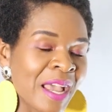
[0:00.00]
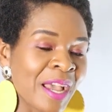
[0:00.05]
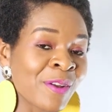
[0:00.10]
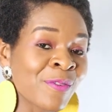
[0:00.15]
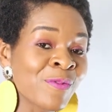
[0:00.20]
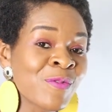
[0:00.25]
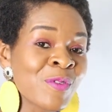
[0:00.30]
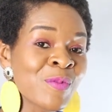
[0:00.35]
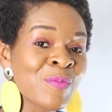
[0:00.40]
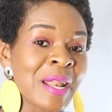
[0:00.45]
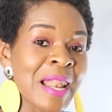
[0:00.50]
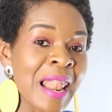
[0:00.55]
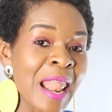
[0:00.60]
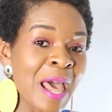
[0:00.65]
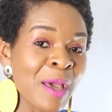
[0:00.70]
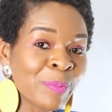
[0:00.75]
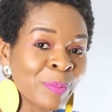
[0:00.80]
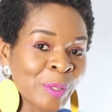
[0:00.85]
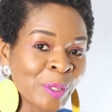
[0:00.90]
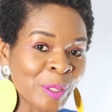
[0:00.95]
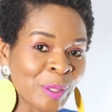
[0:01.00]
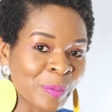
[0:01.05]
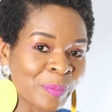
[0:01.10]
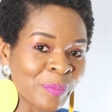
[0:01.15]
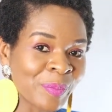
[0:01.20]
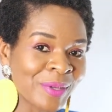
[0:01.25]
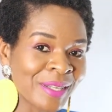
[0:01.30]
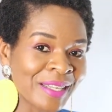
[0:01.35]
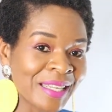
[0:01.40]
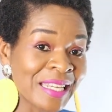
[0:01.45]
And from a laptop
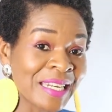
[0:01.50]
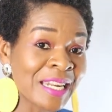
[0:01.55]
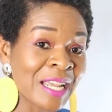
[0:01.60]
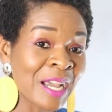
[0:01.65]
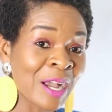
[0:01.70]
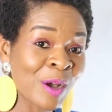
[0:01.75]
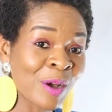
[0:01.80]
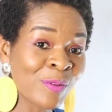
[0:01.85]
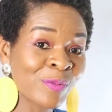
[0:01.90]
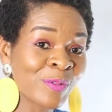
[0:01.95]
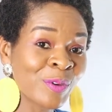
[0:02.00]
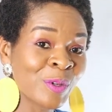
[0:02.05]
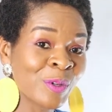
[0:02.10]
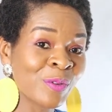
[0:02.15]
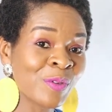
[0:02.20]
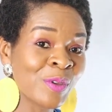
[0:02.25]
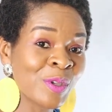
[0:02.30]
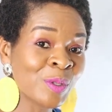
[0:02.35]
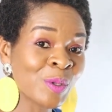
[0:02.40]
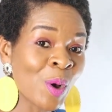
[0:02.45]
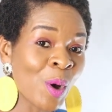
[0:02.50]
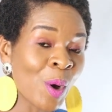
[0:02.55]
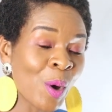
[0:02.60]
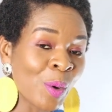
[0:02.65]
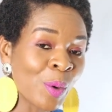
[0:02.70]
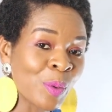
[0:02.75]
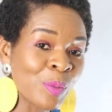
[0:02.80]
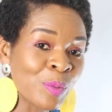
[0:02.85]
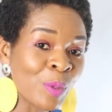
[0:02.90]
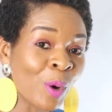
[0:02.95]
in the comfort of his
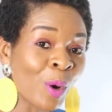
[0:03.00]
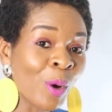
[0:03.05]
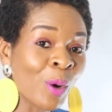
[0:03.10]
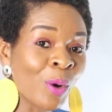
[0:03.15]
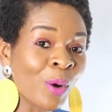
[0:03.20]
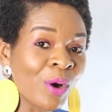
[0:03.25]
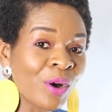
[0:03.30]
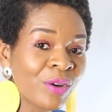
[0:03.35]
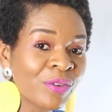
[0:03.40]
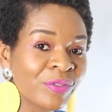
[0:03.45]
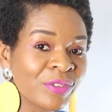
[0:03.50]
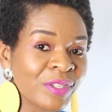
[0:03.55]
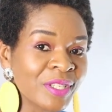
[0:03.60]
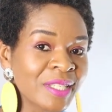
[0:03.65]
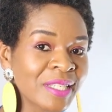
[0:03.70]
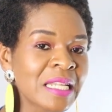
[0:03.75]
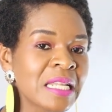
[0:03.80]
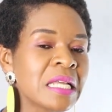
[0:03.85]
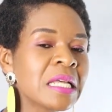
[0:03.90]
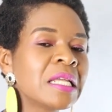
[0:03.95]
home or office,